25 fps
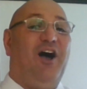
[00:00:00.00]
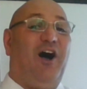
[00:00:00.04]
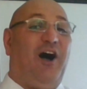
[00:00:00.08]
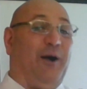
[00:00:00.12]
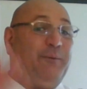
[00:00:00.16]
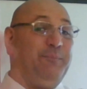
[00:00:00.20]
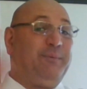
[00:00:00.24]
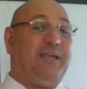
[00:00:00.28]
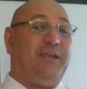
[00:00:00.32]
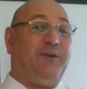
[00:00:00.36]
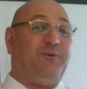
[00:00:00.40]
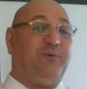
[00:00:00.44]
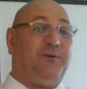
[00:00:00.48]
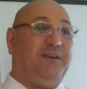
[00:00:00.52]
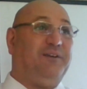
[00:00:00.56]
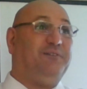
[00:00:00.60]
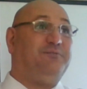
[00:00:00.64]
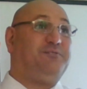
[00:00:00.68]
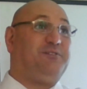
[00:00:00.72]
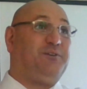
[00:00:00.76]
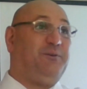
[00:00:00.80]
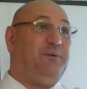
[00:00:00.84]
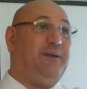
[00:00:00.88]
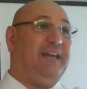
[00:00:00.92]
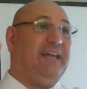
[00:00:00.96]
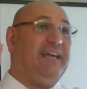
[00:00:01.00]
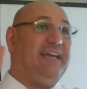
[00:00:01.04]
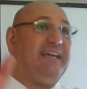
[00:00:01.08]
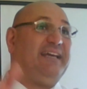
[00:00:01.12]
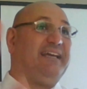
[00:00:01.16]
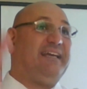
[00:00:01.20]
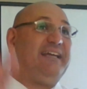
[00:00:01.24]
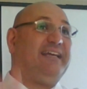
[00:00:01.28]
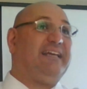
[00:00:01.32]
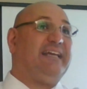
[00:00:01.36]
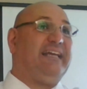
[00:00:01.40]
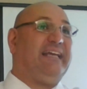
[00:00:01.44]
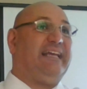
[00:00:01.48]
I'm guilty of doing it.
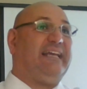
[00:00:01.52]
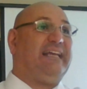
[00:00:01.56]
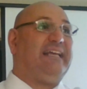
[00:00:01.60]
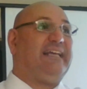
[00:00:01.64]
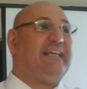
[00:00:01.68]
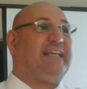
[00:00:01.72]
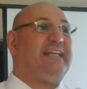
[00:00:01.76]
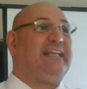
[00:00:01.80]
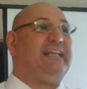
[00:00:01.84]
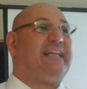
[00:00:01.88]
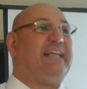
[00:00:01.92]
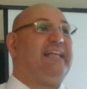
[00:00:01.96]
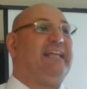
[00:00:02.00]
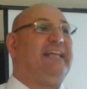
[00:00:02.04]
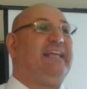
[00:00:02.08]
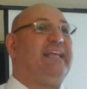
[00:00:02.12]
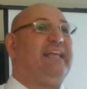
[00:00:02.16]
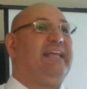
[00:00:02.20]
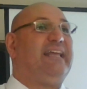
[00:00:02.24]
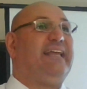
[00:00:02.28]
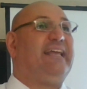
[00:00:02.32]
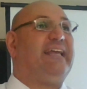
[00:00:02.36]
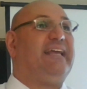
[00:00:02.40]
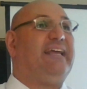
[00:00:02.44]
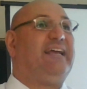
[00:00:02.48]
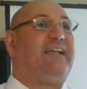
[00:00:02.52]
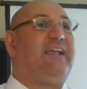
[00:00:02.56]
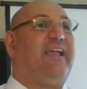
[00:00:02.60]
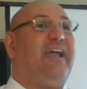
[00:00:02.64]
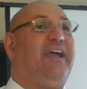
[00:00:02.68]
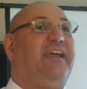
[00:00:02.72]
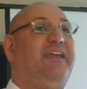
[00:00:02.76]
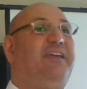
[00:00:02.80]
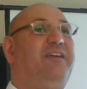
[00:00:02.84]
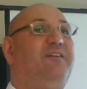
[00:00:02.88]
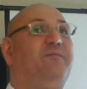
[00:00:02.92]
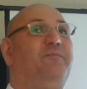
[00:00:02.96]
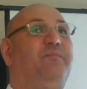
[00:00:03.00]

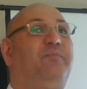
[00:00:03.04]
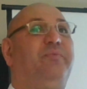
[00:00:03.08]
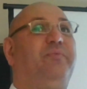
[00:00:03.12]
Okay?